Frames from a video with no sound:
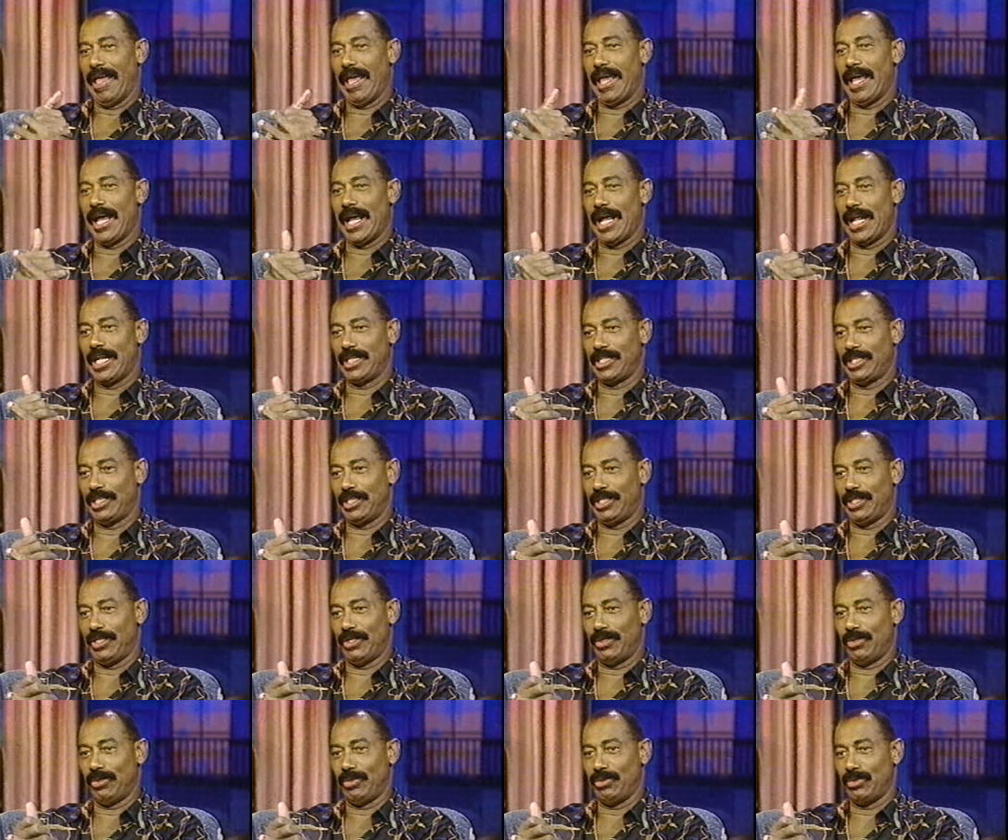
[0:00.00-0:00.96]
And
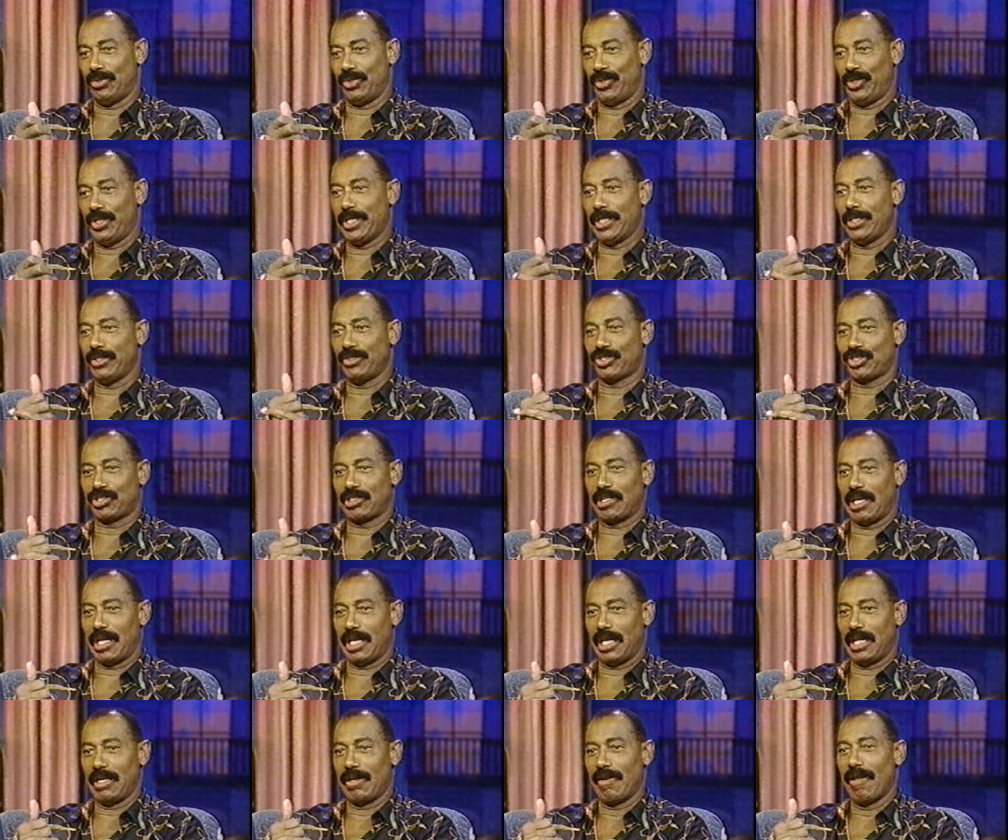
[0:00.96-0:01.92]
you then
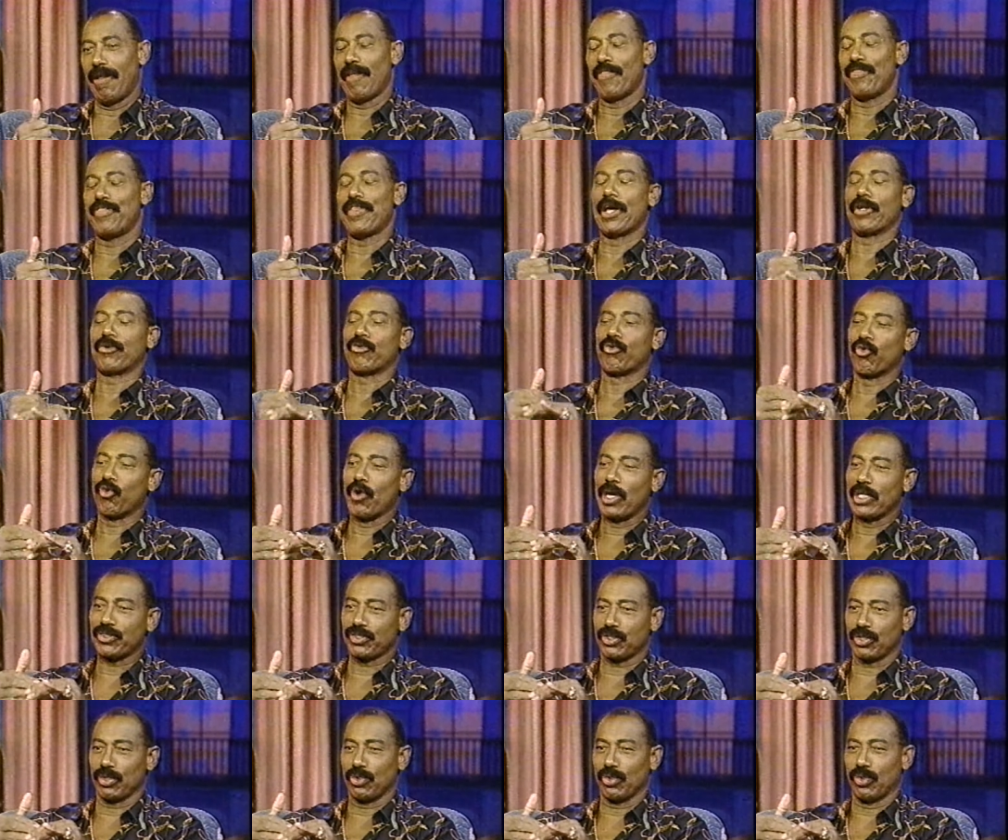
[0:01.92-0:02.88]
say that
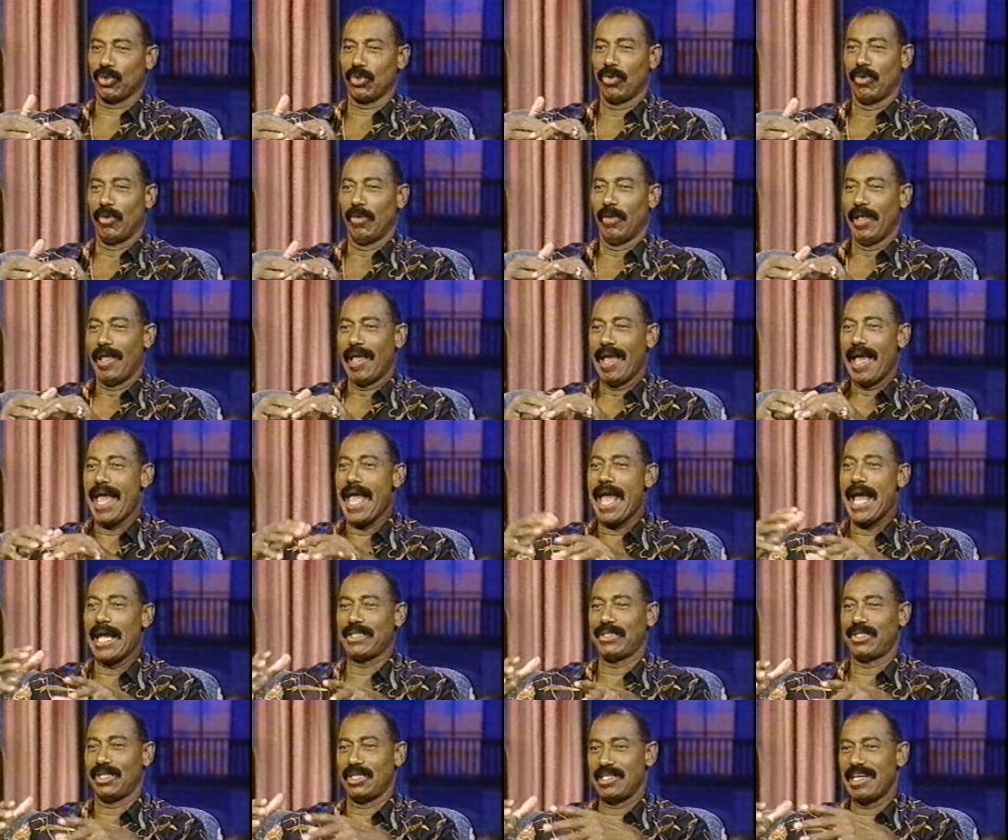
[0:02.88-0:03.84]
Russell
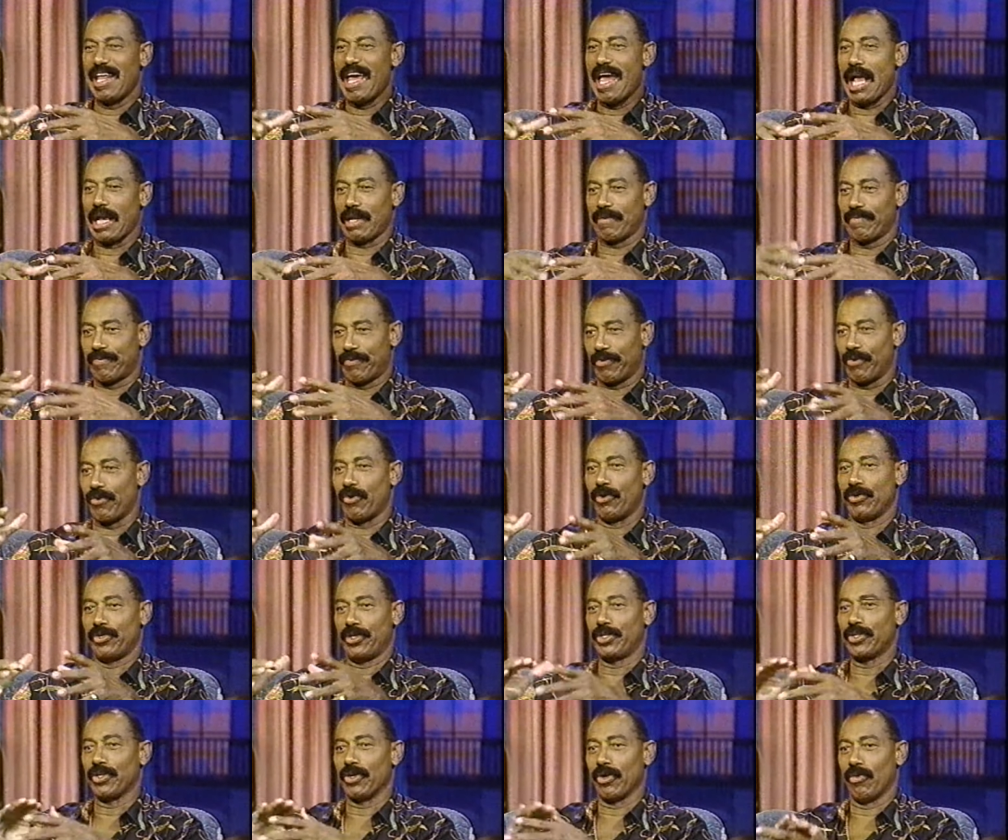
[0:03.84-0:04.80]
had the knack
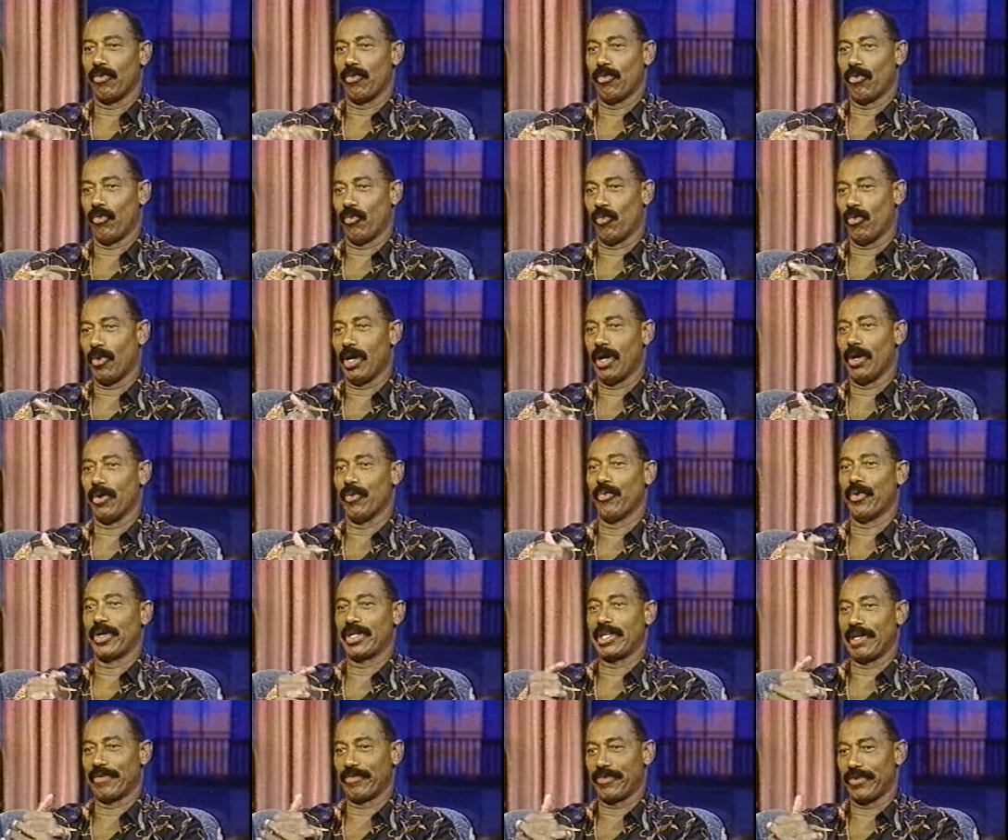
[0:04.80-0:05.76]
for, you know, well,
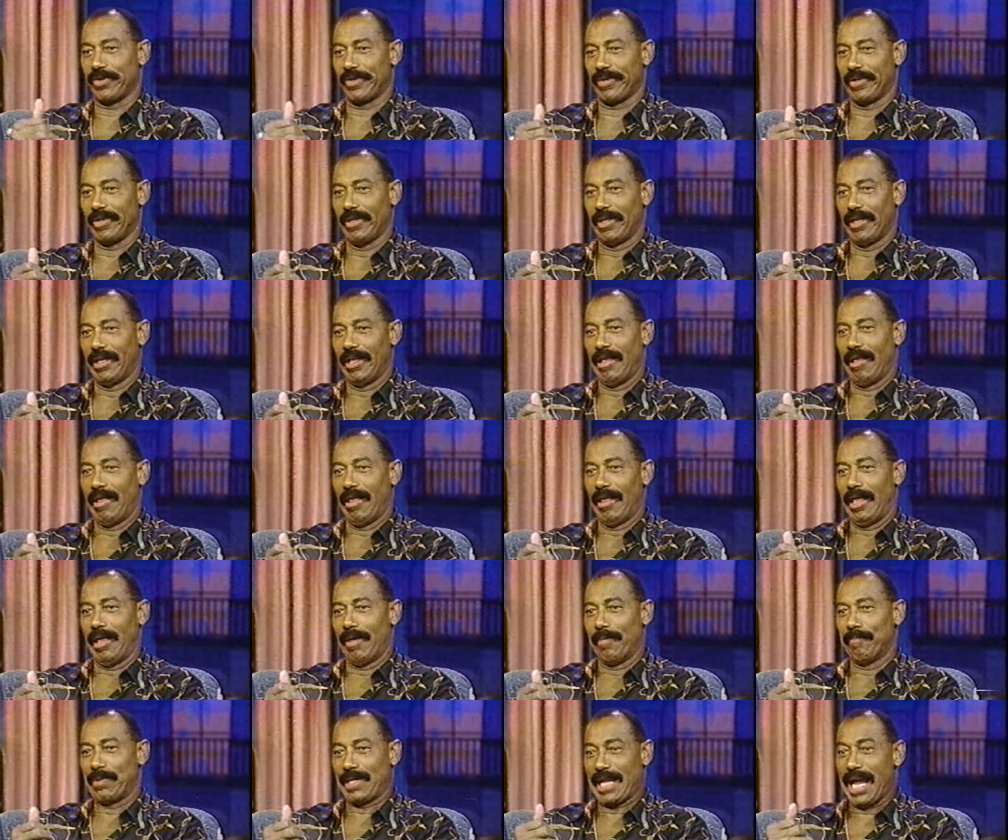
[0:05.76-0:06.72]
whatever.
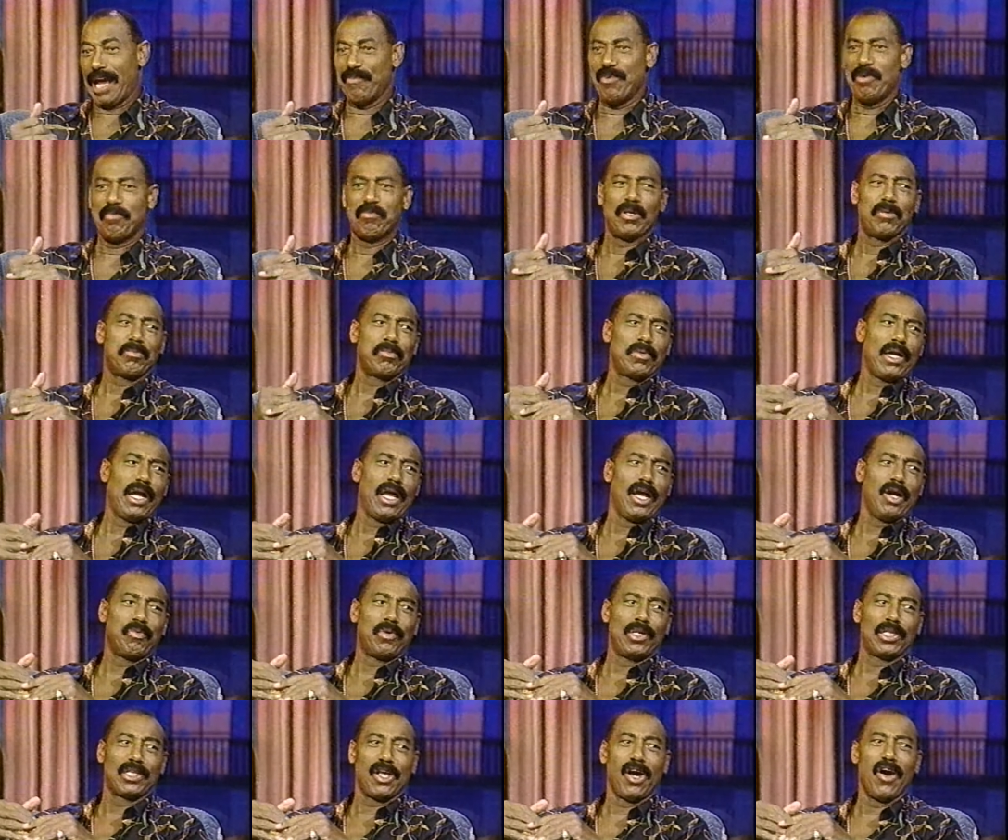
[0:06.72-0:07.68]
But I remember
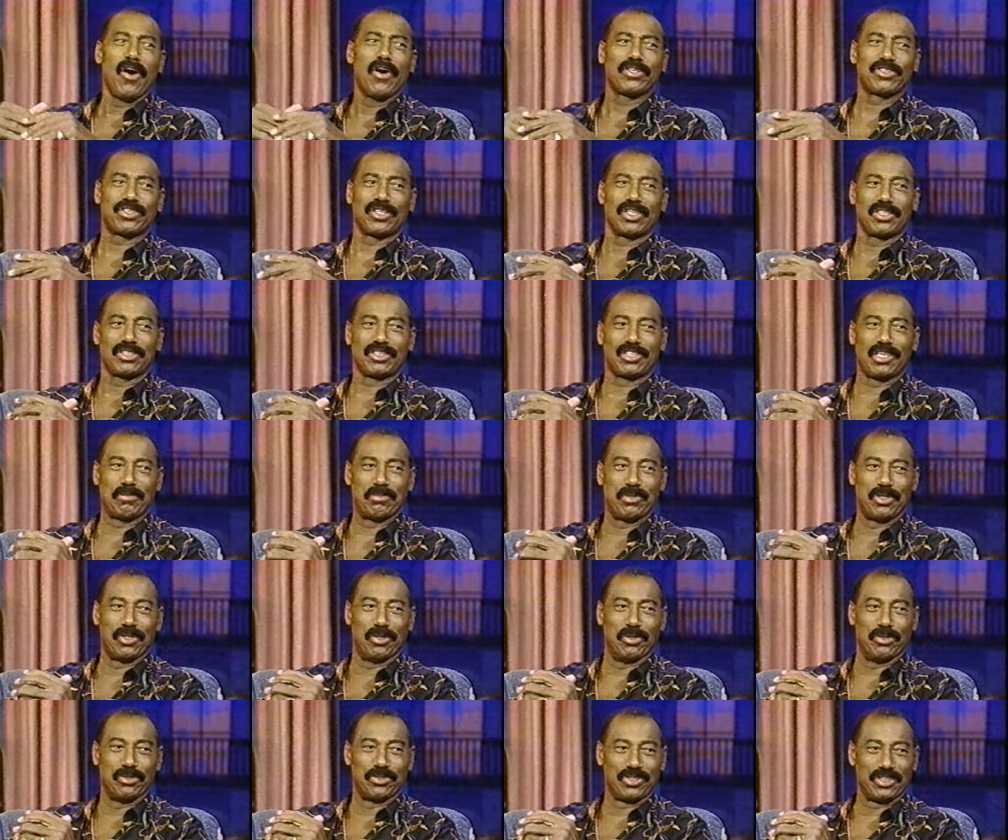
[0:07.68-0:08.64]
how we lost some
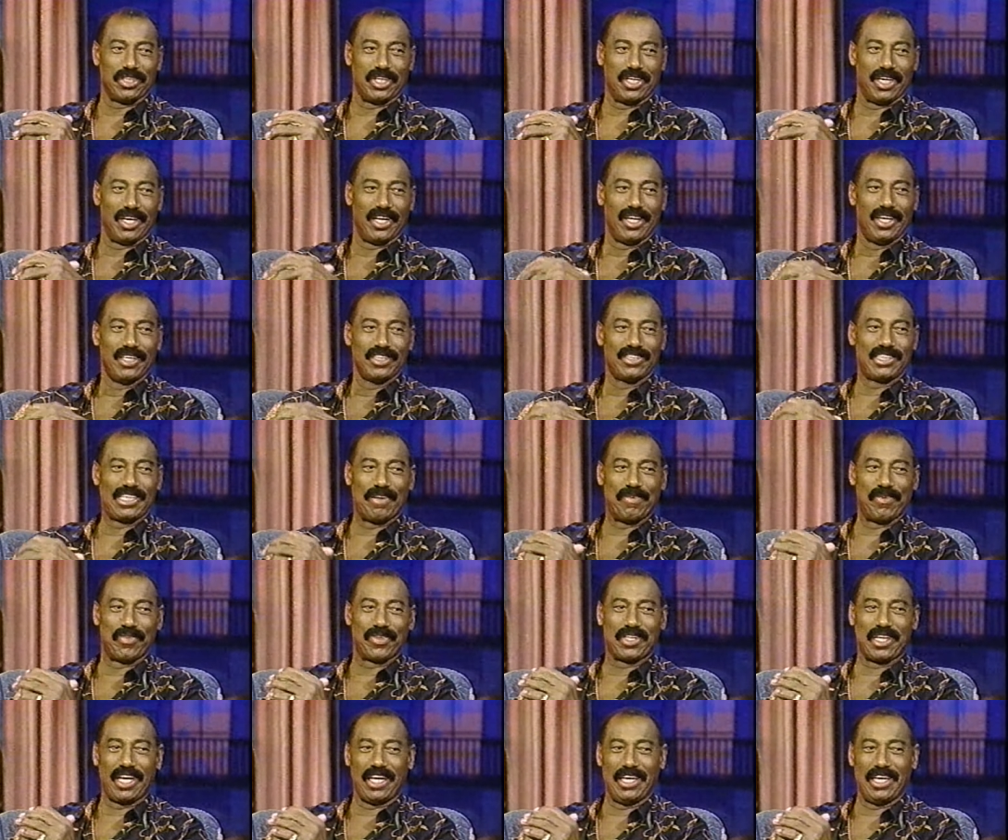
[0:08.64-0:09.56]
of those uh, seventh